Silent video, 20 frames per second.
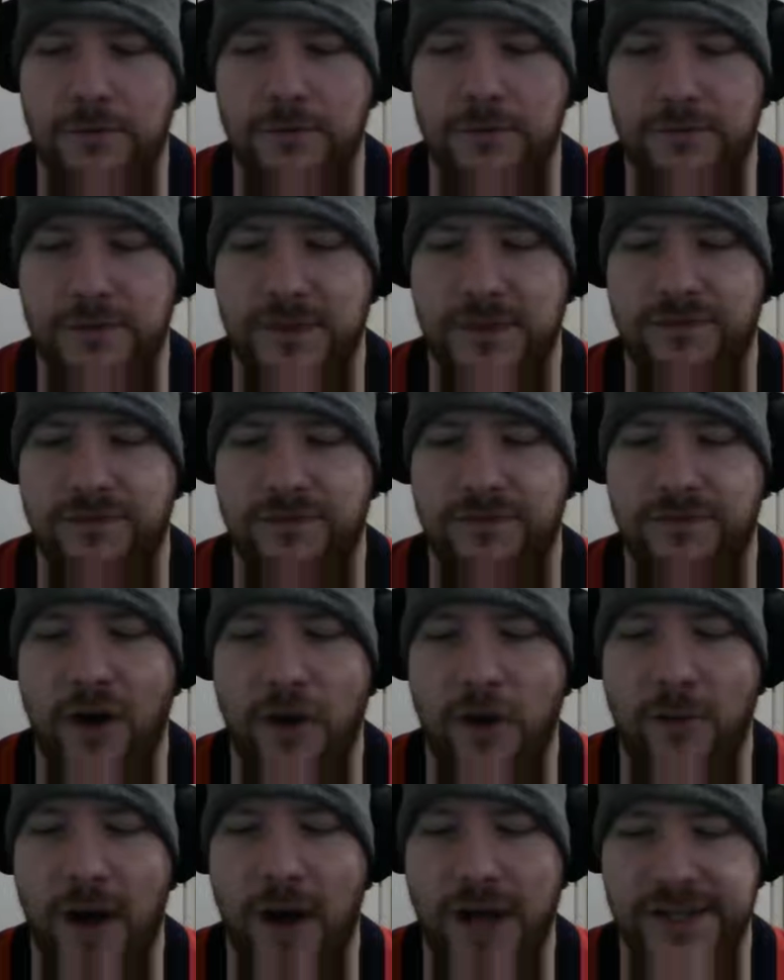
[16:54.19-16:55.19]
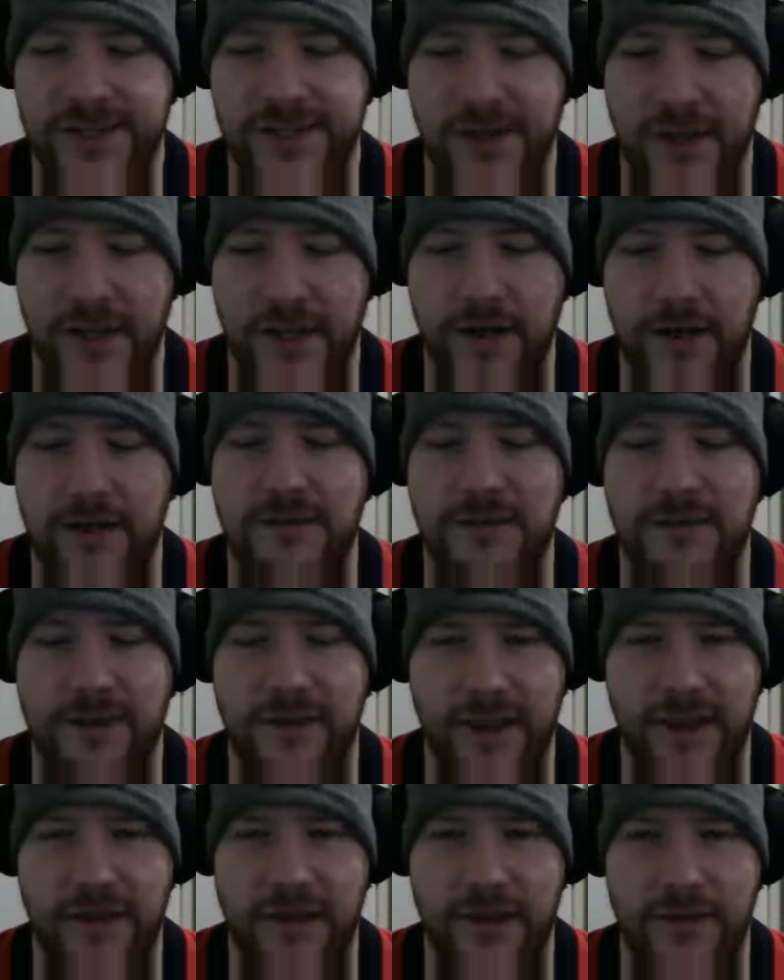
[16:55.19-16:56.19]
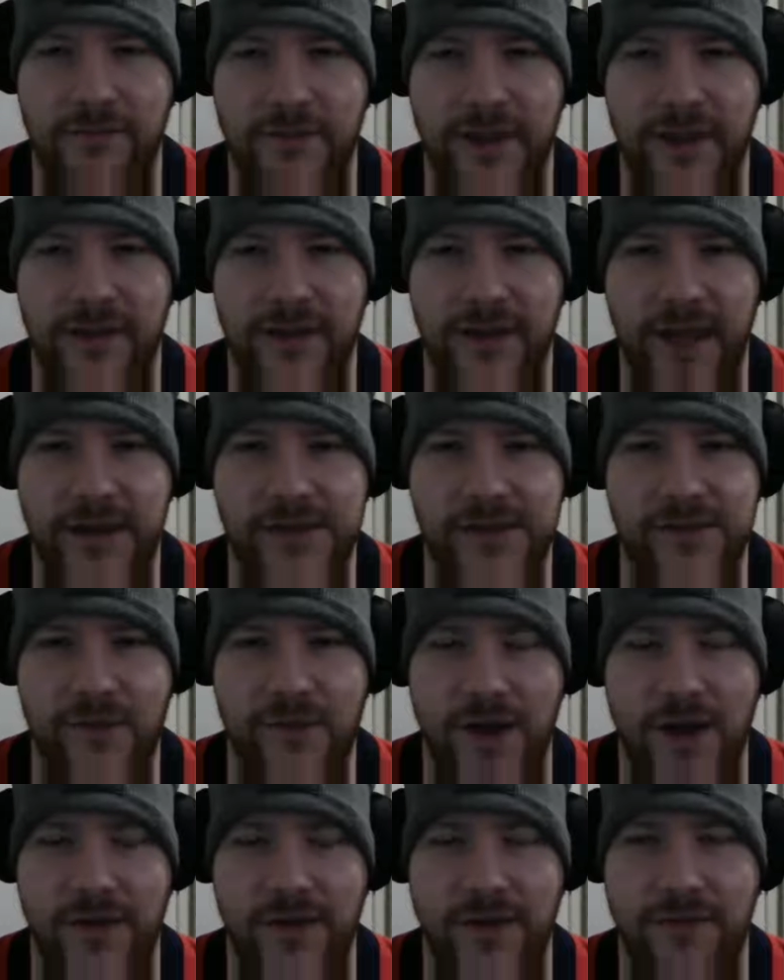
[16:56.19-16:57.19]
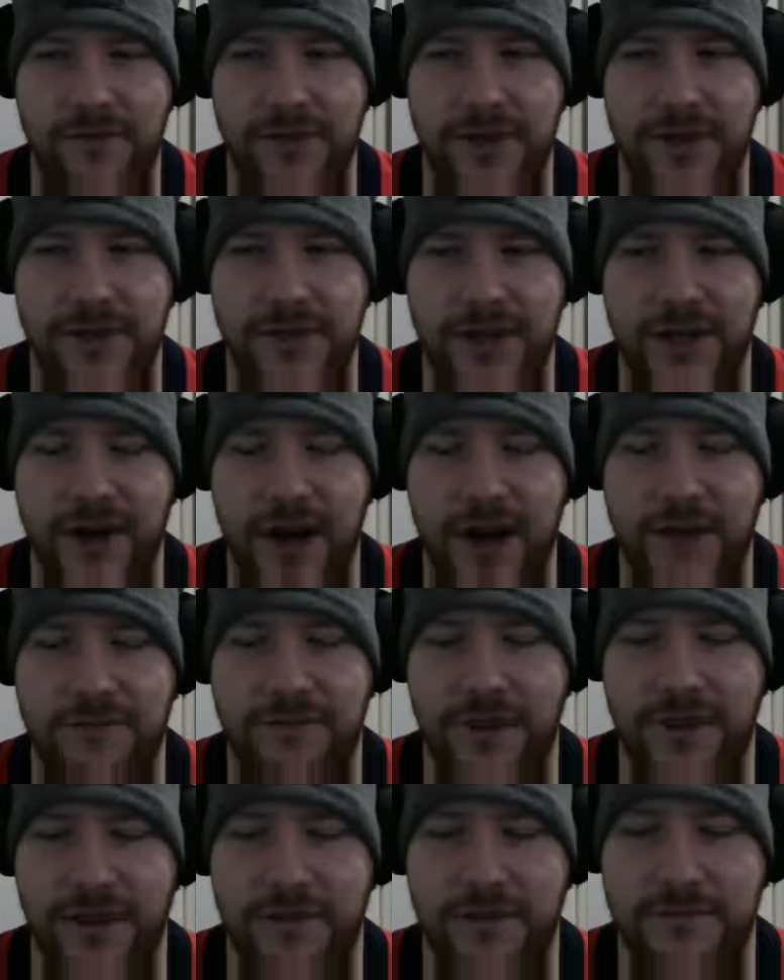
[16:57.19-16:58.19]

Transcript: defend home ice a little, and then get sweat, and then finish it off. Yeah.